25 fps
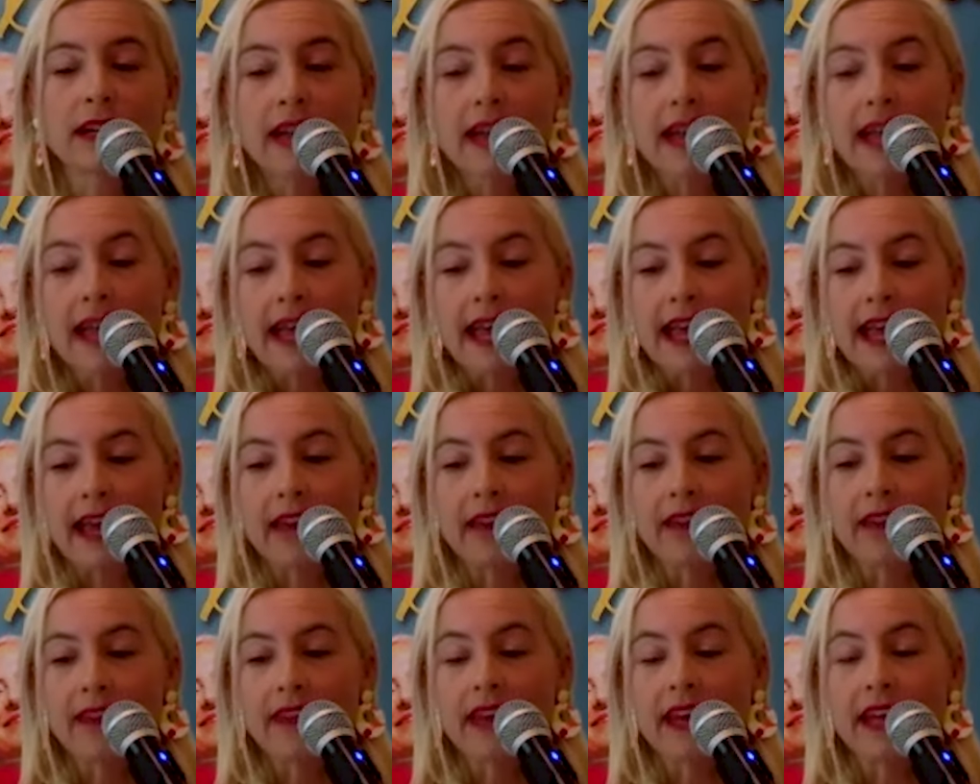Yeah.
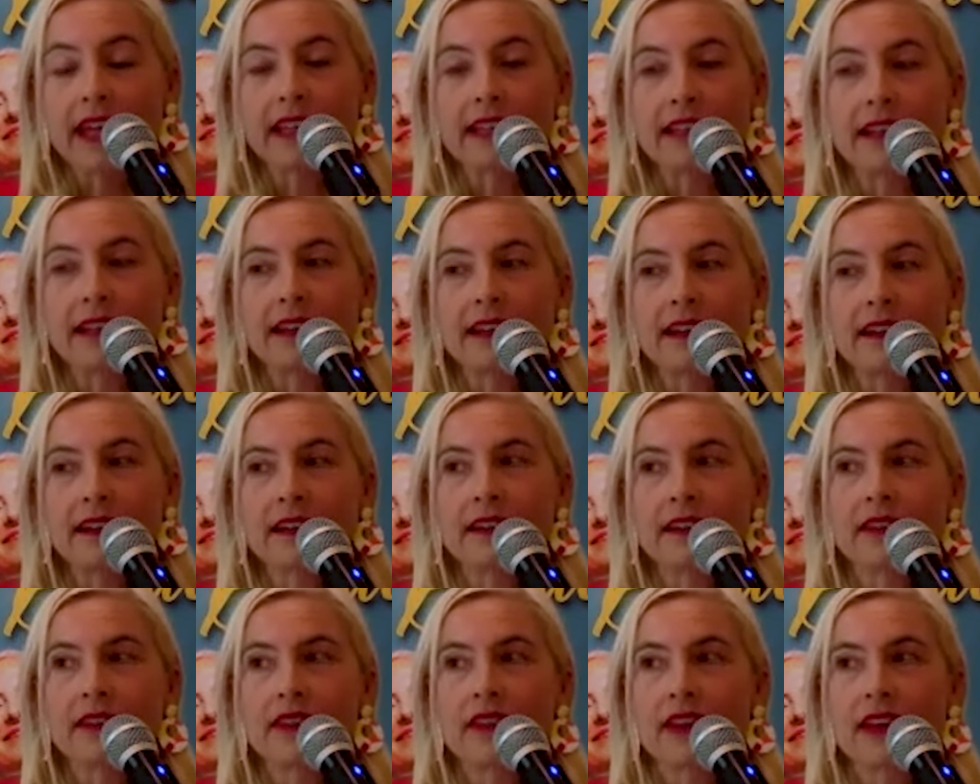And then
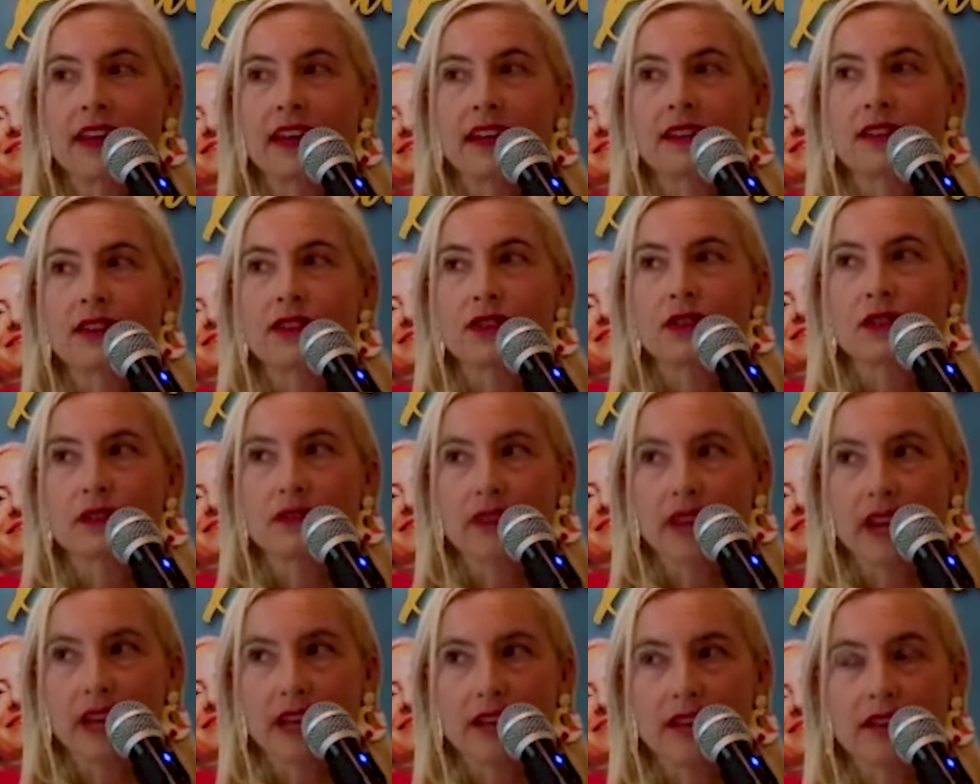then short of
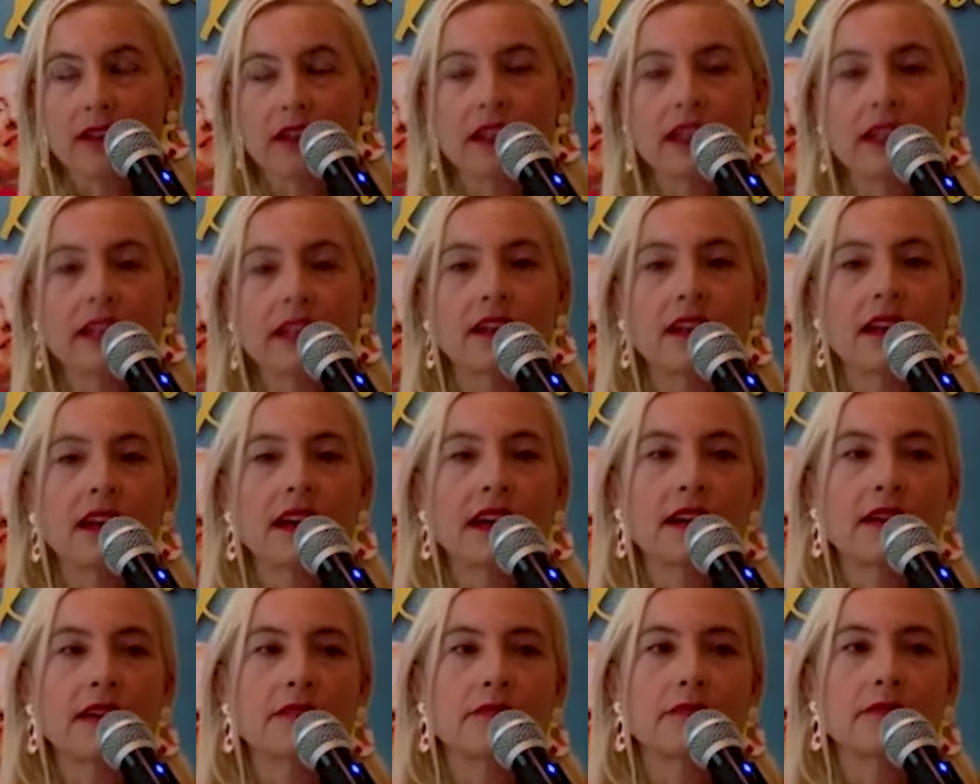that you can get it
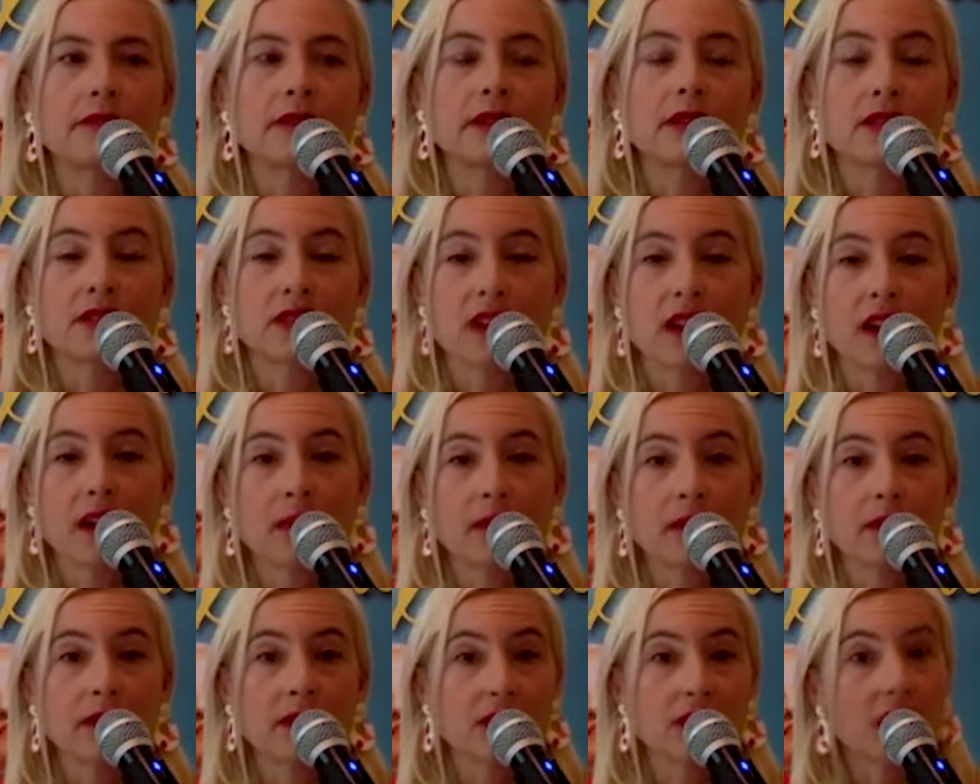at
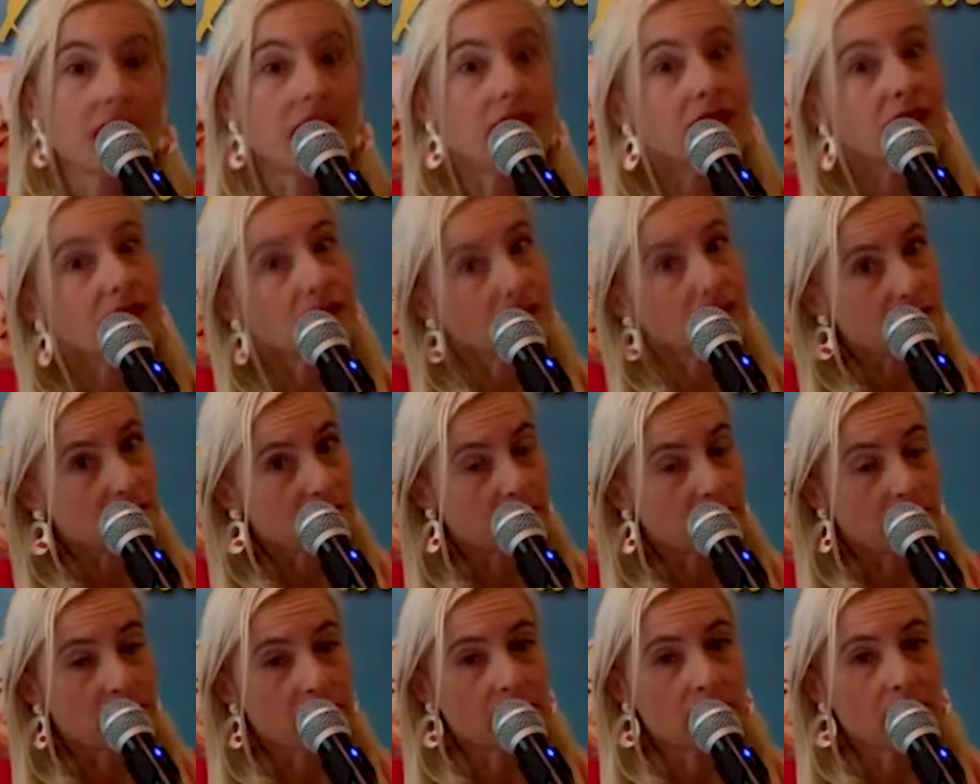bookshop which also
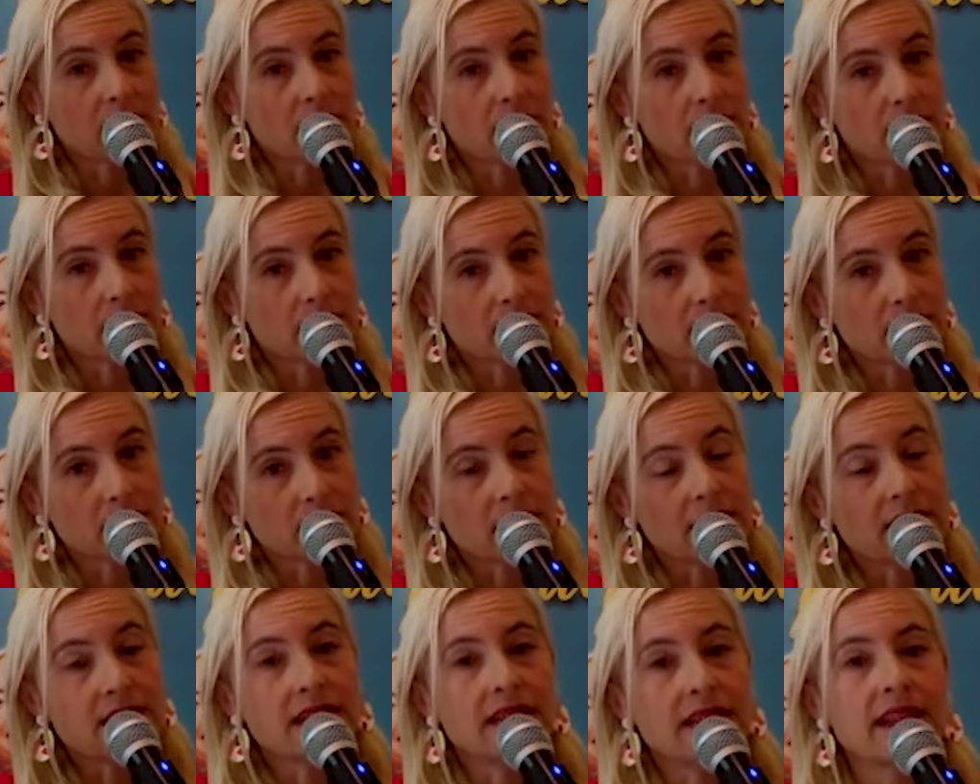supports local
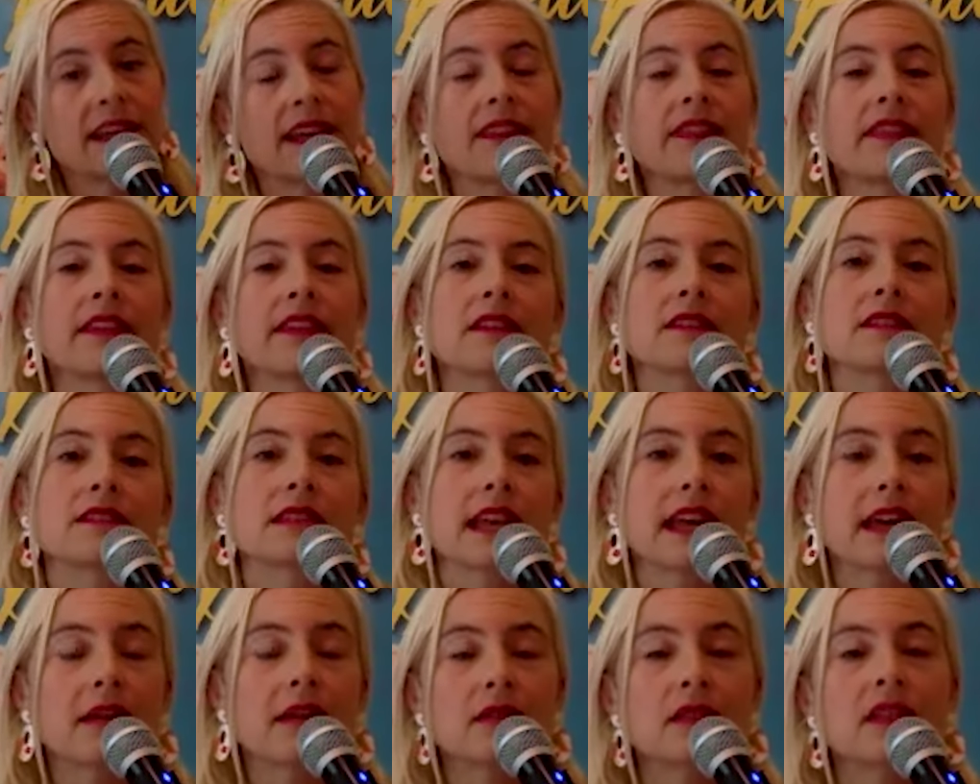bookstores and then there's
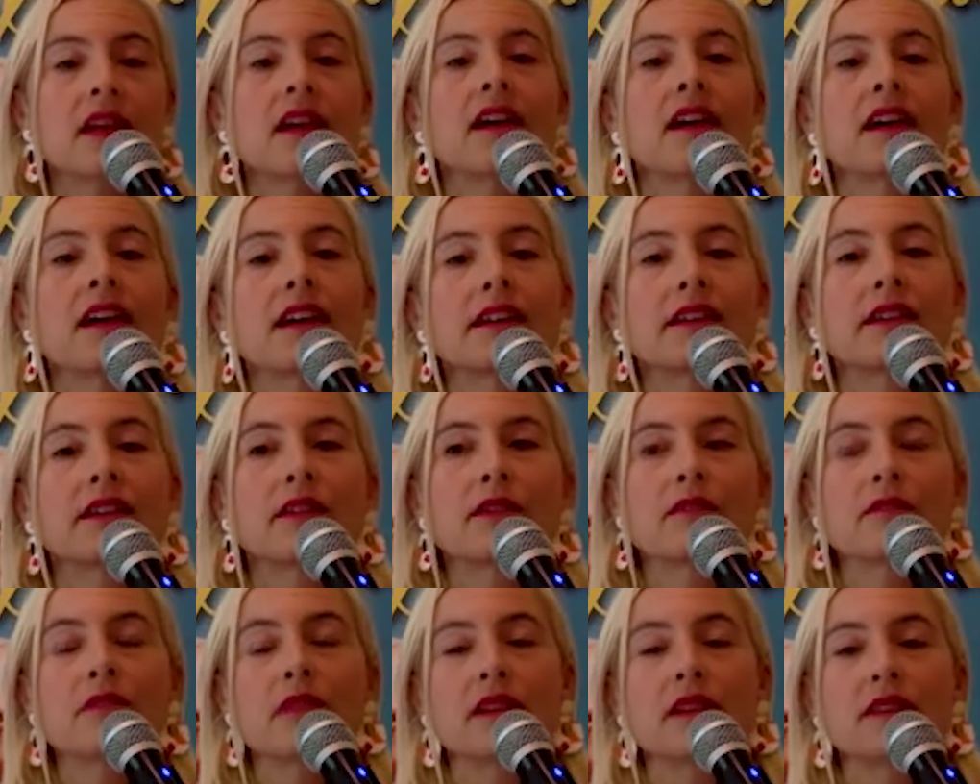amazon
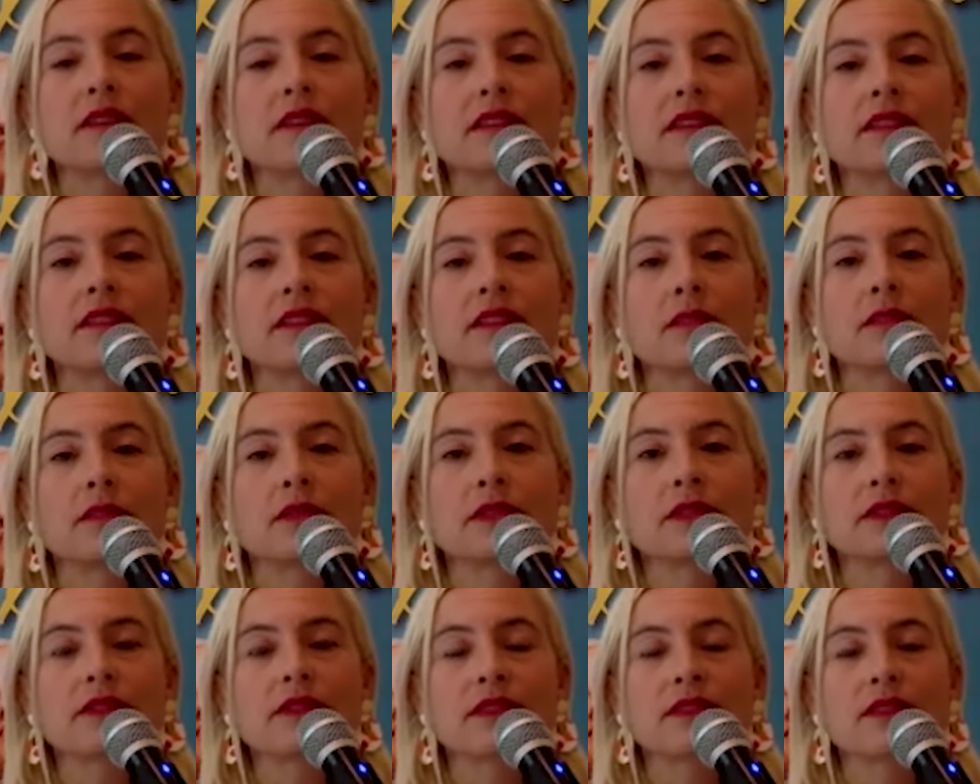or barnes and
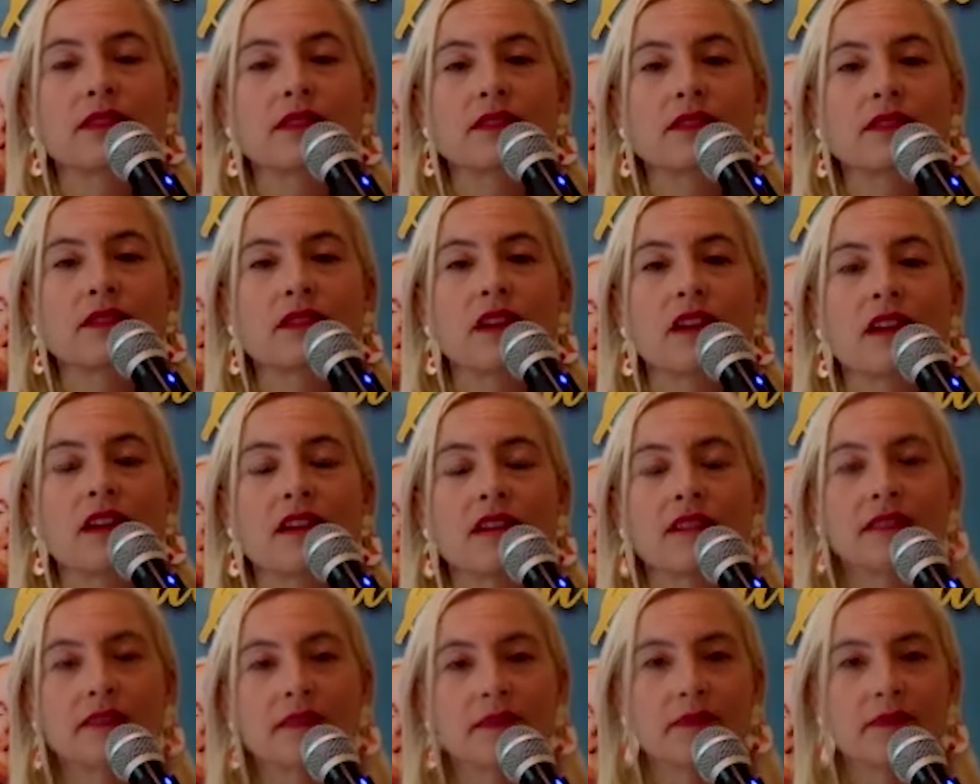noble so those are all